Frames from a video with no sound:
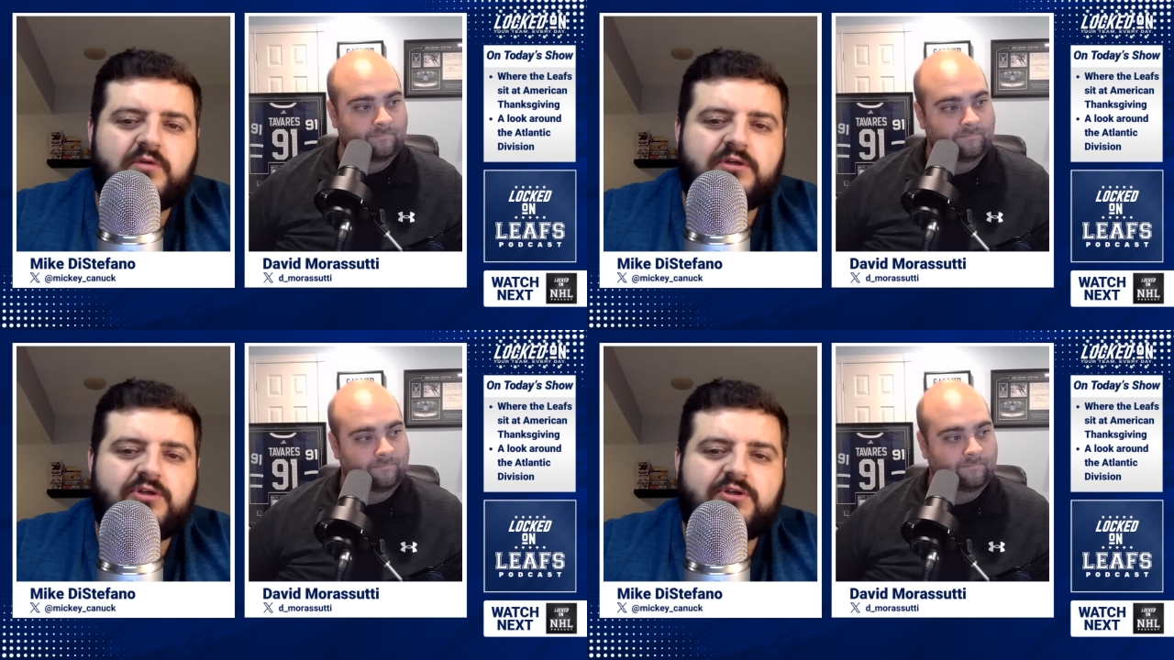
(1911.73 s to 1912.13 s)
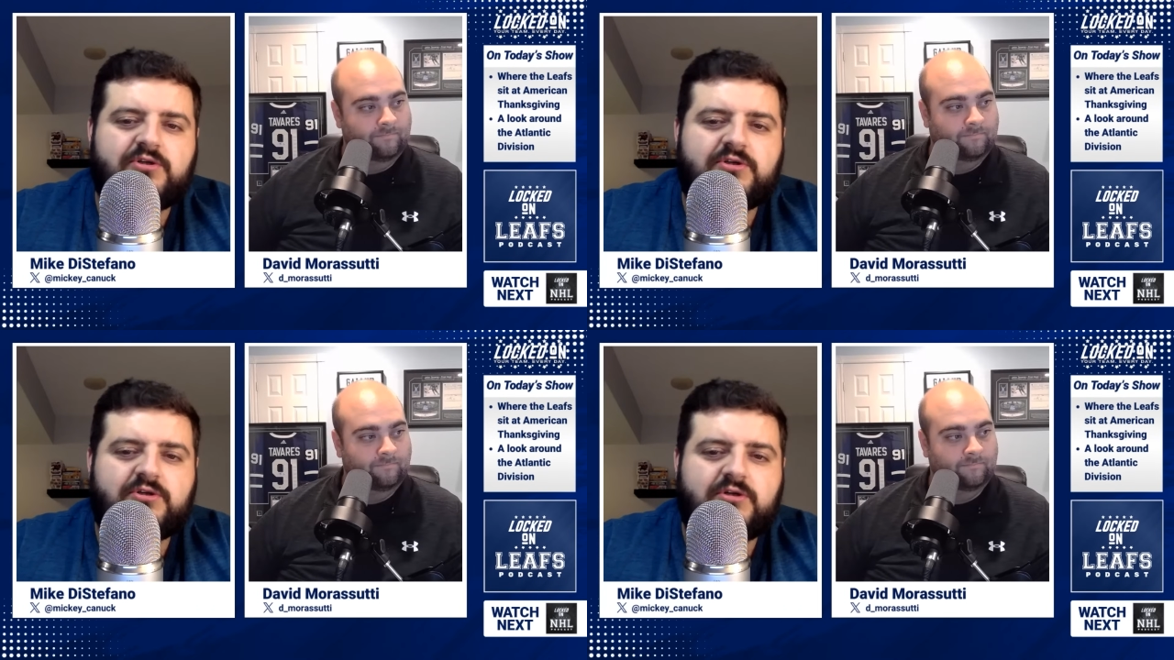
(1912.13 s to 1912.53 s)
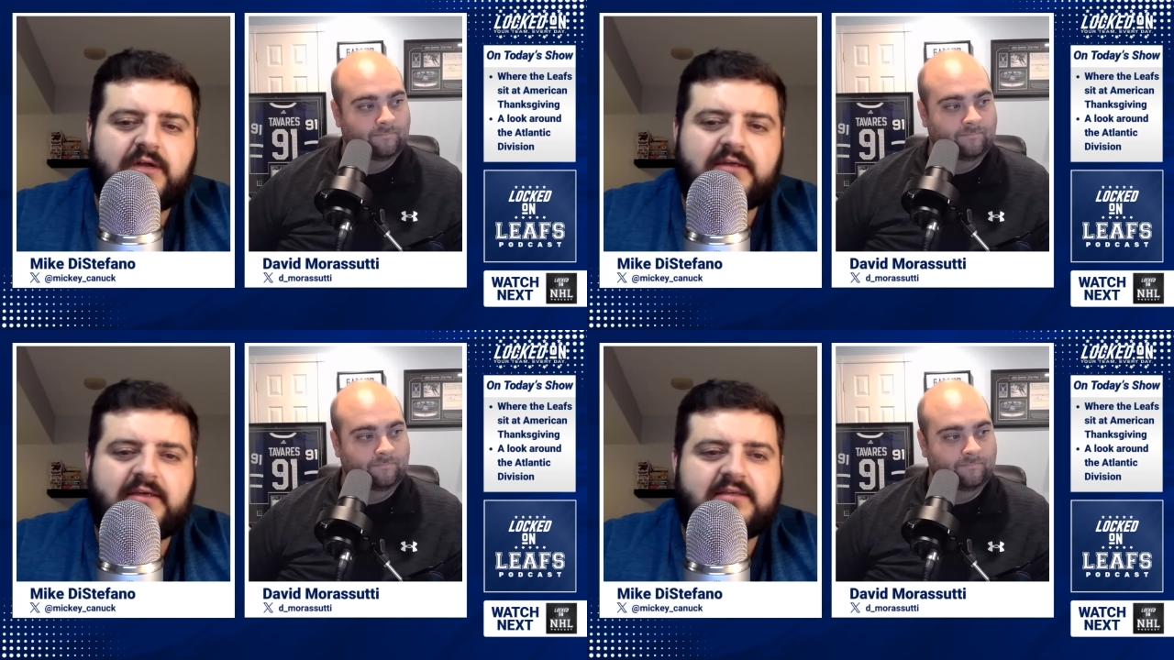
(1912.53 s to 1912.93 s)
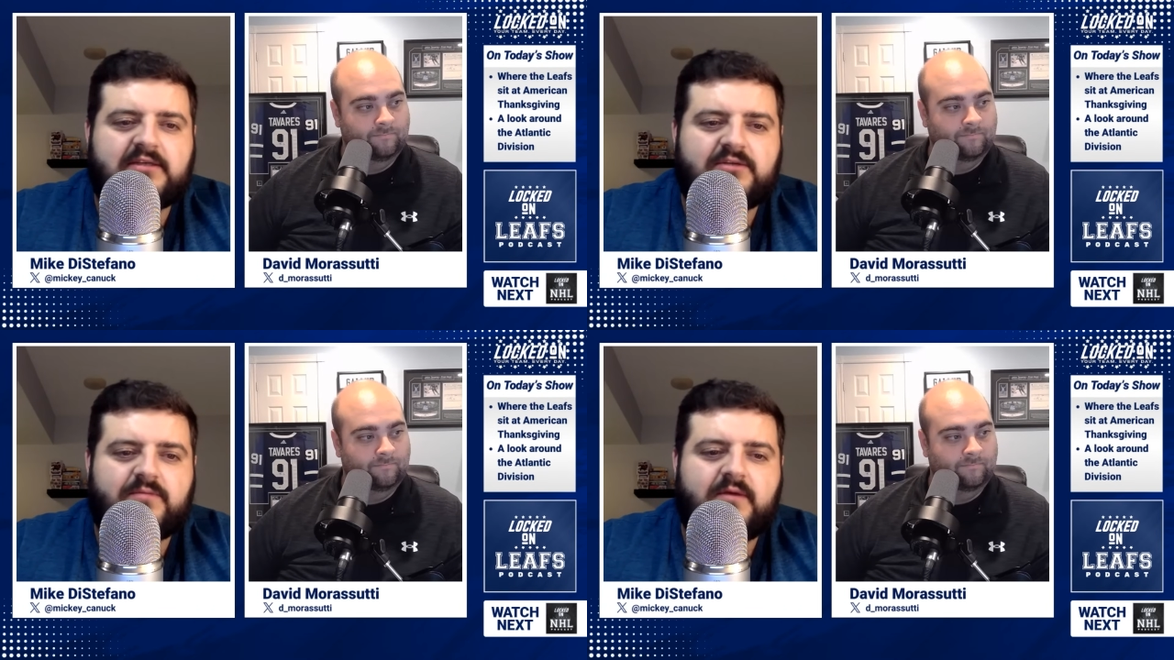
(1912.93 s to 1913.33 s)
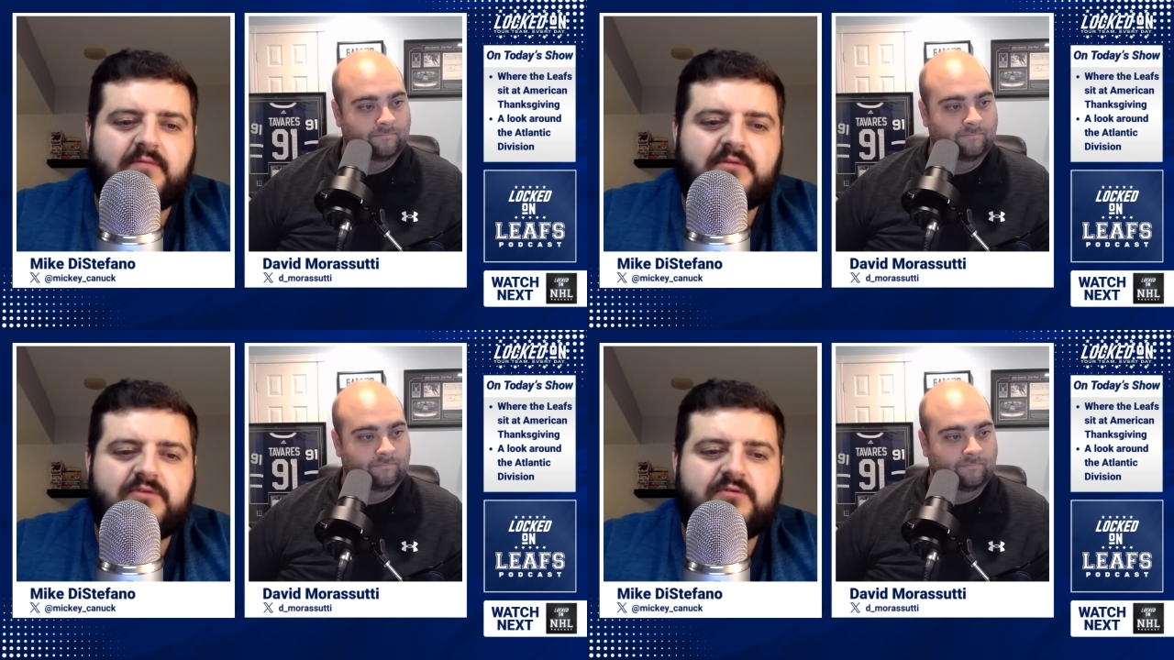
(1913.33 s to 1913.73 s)
Speaker 1: which I guess I should
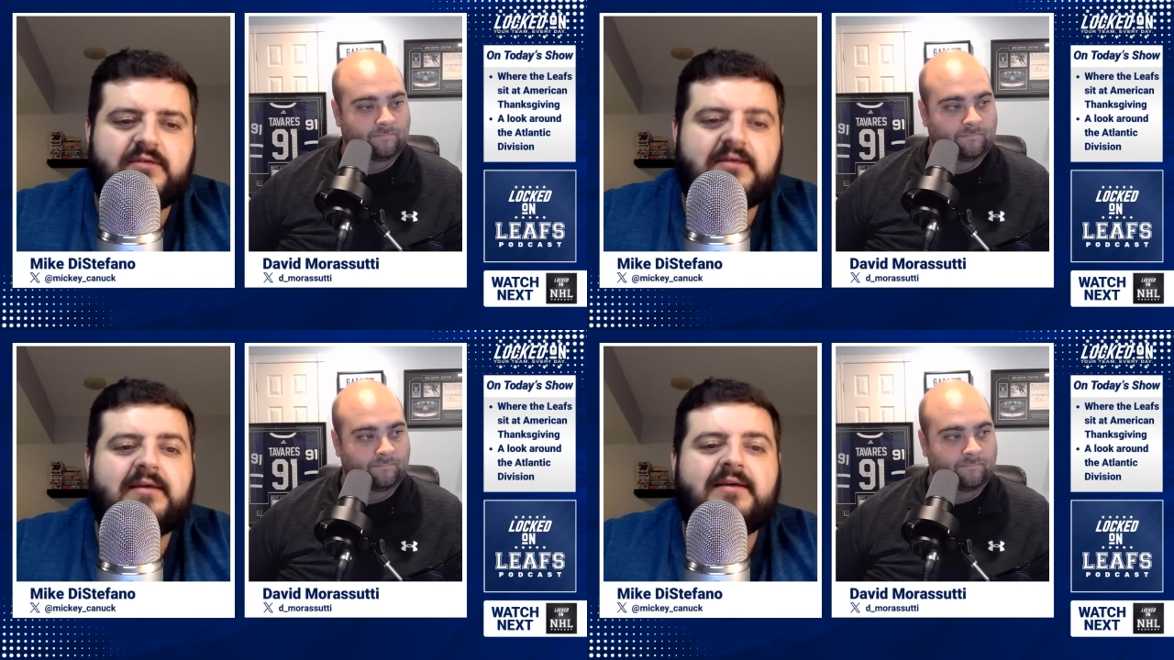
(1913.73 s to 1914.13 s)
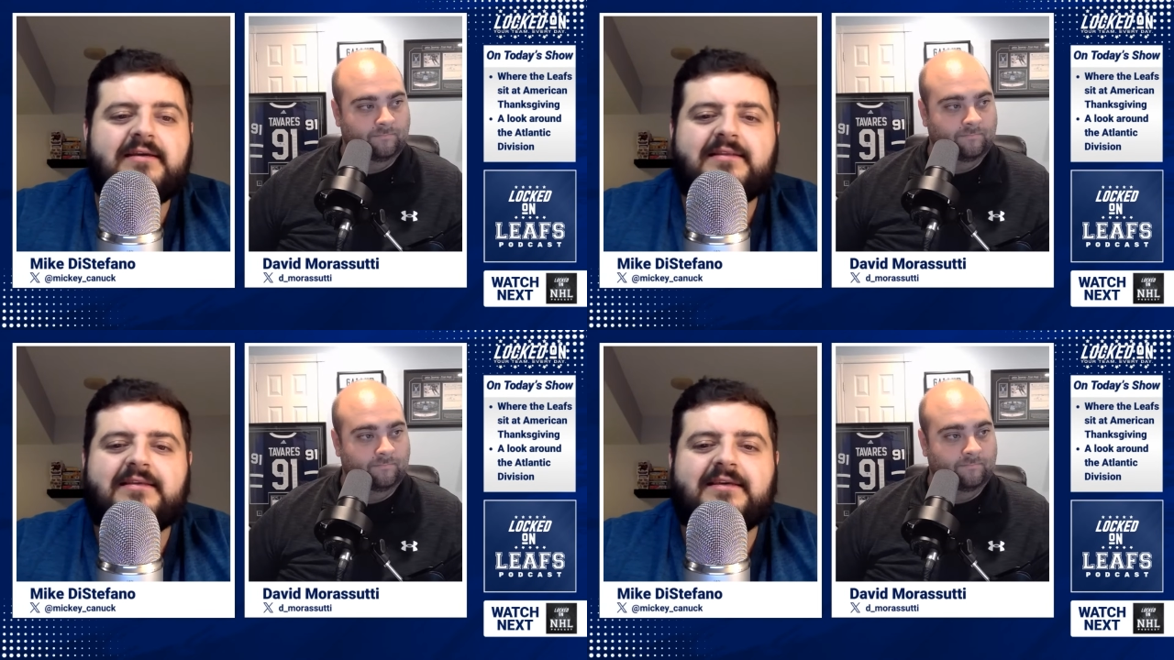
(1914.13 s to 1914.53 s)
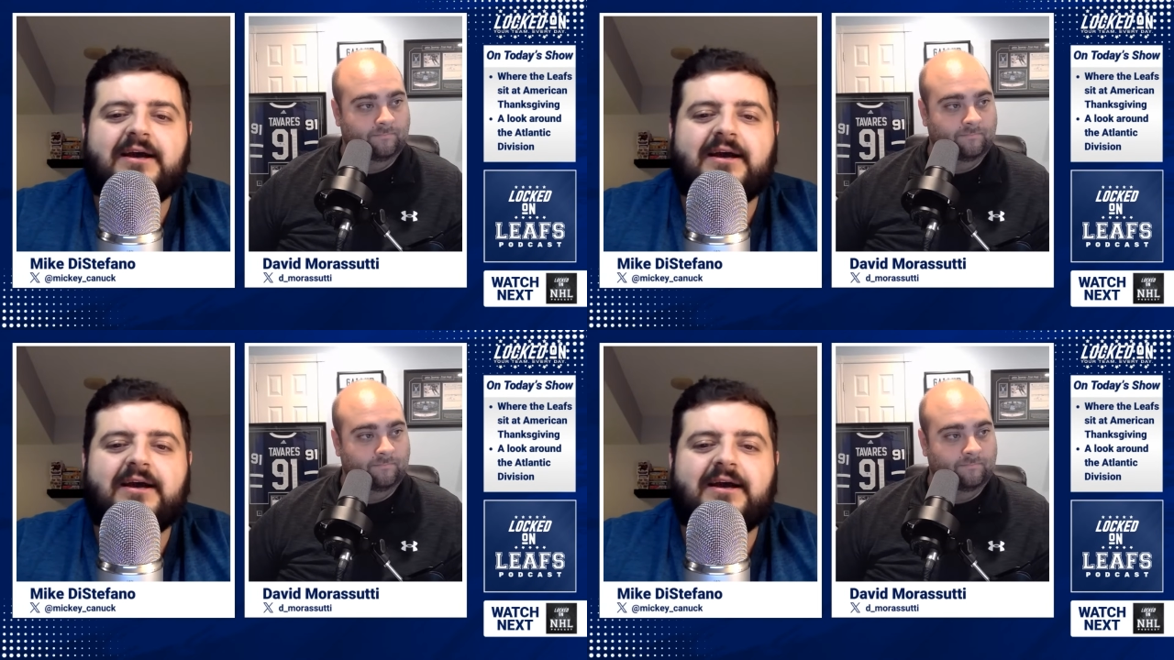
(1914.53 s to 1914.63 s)
probably do it the